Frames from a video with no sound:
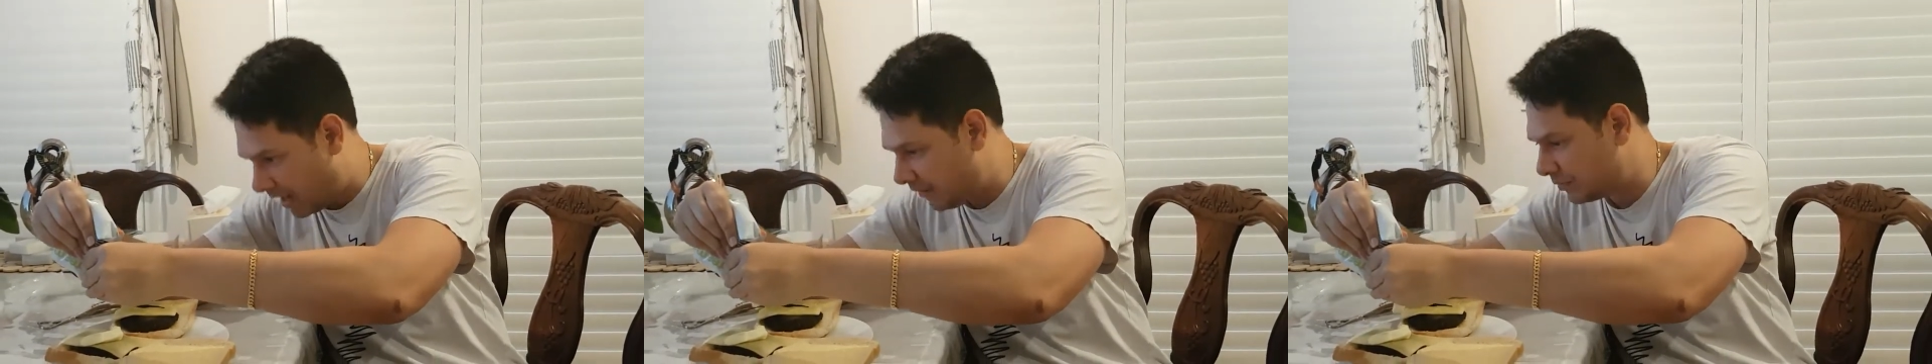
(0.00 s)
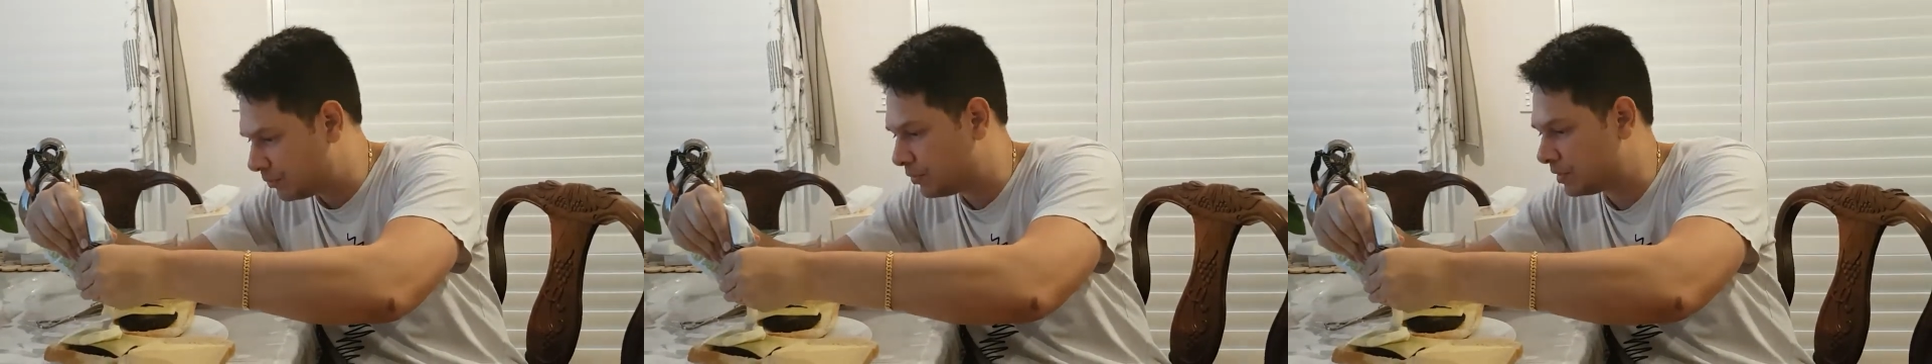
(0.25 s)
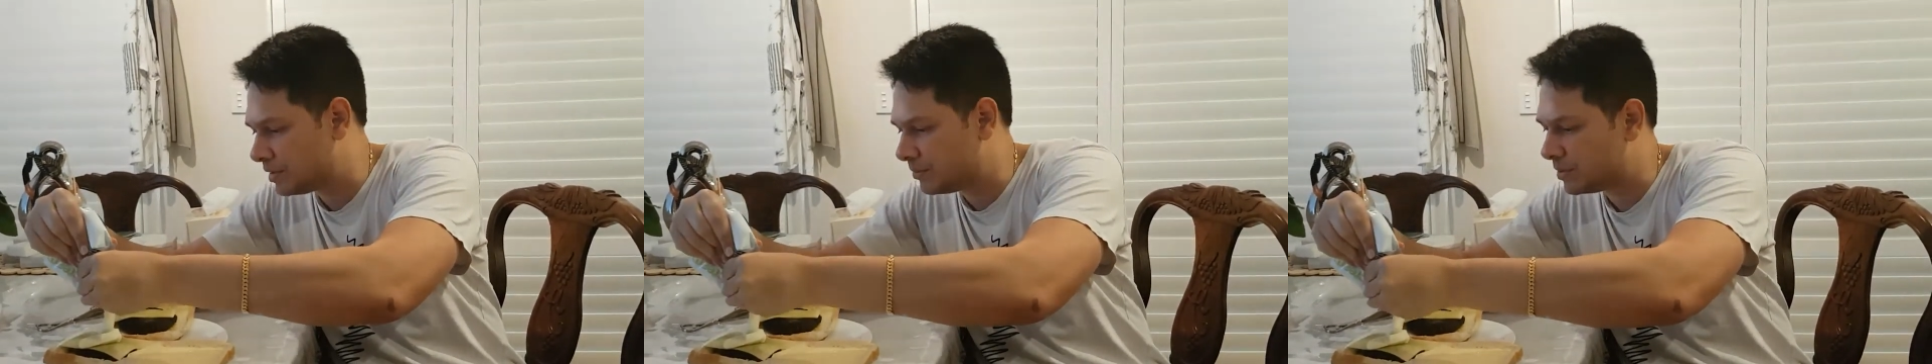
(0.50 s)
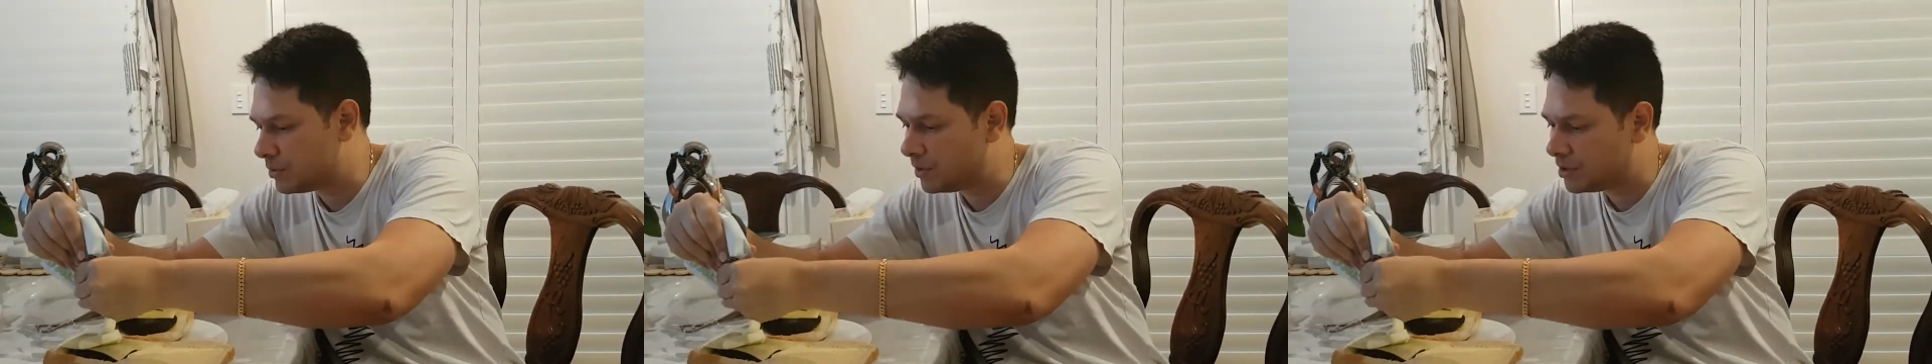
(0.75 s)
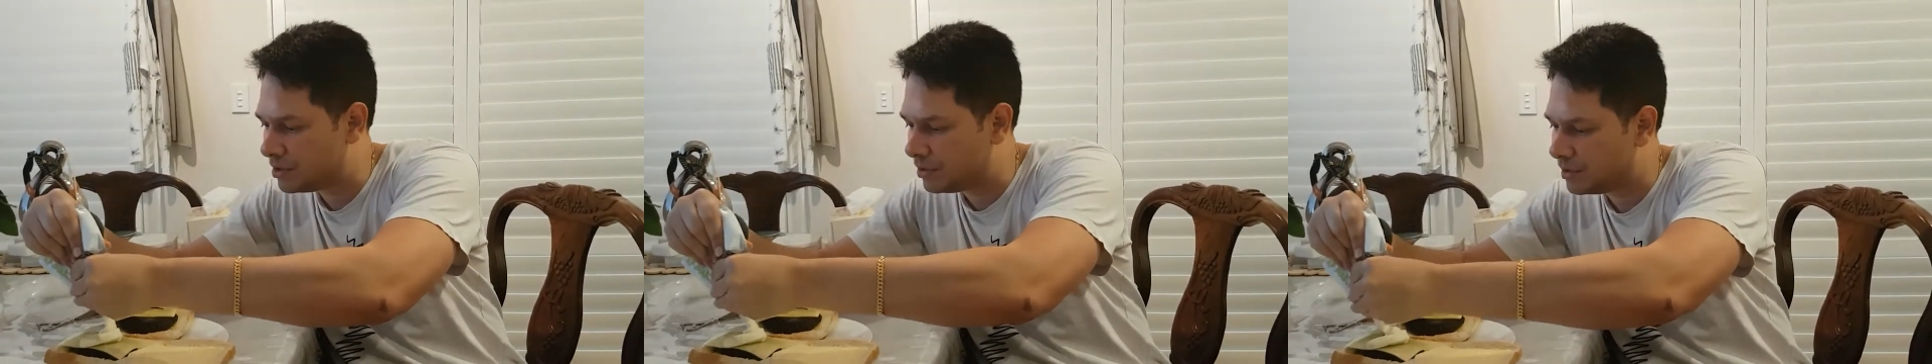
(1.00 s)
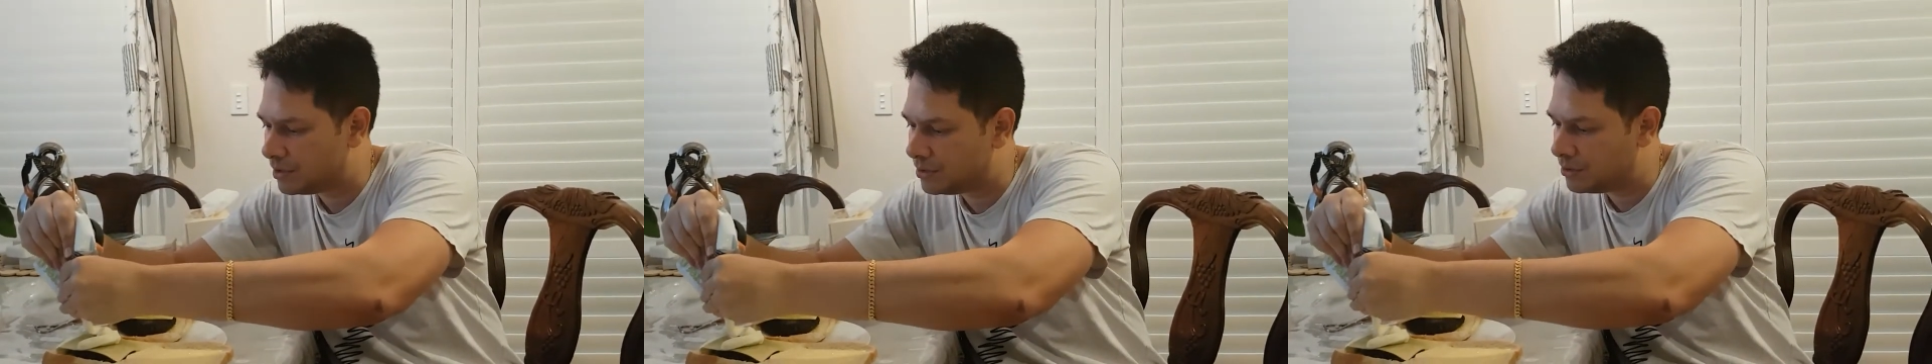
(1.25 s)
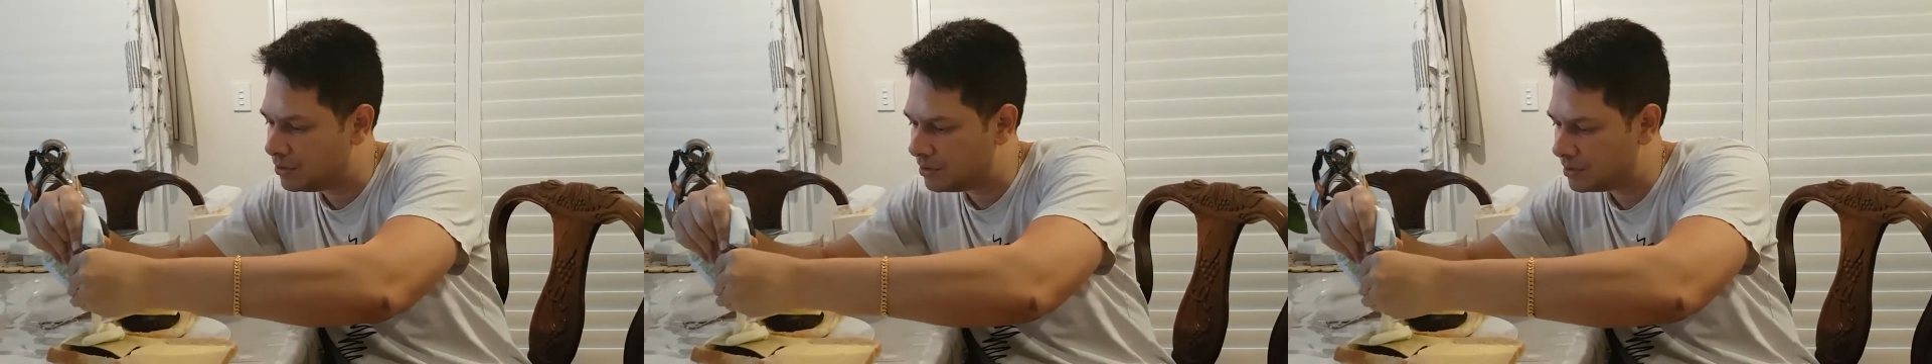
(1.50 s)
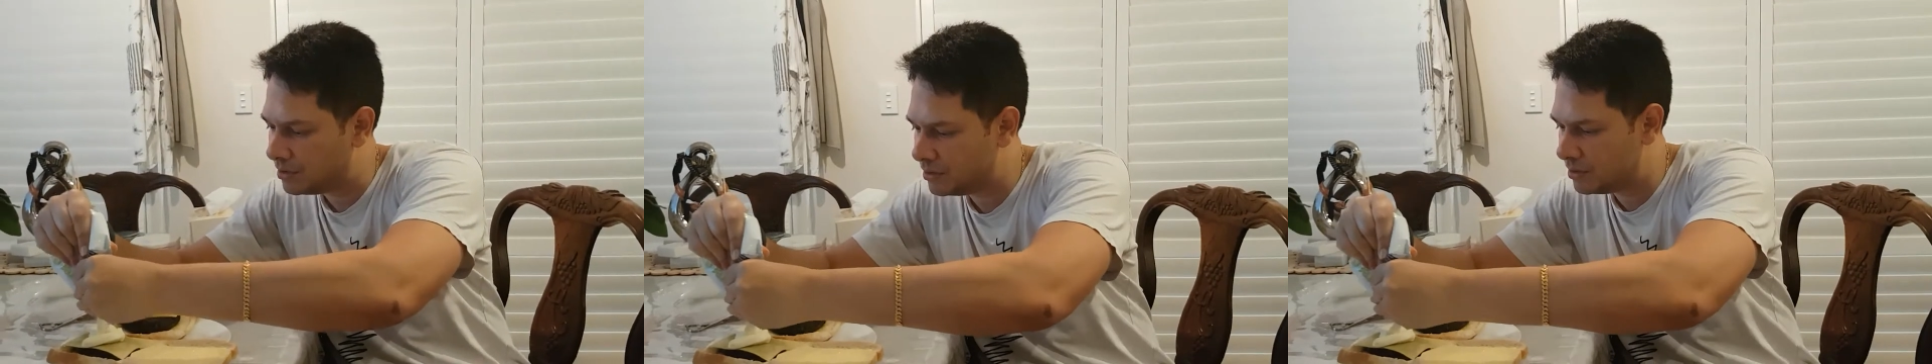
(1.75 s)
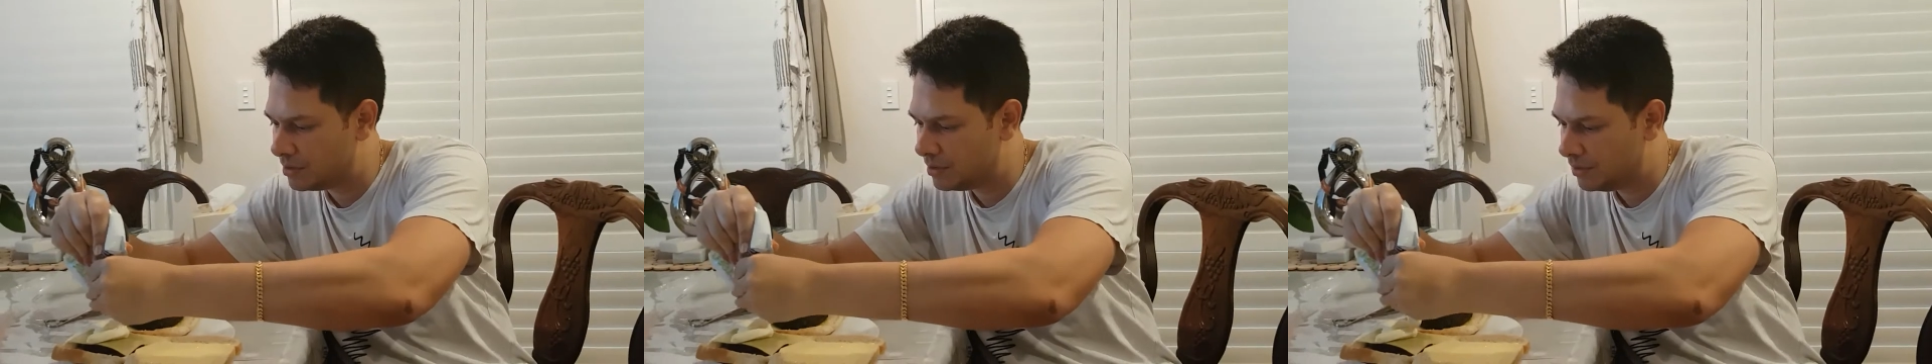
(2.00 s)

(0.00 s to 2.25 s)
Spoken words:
to have it with some sweet chili sauce.